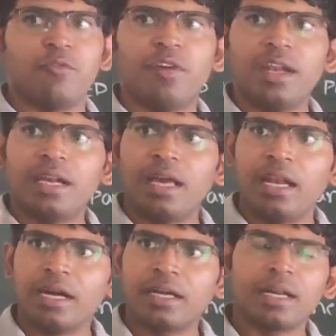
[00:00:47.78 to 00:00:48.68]
when an
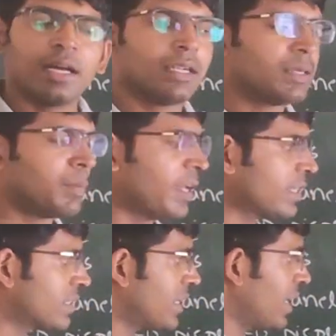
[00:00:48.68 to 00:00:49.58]
electron
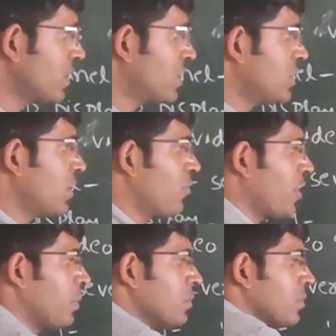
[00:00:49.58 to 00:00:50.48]
makes transition
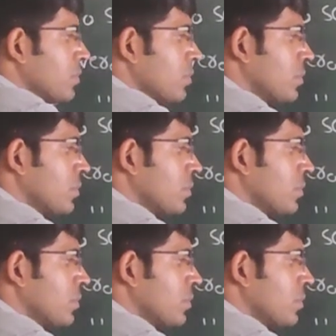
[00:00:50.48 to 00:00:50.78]
from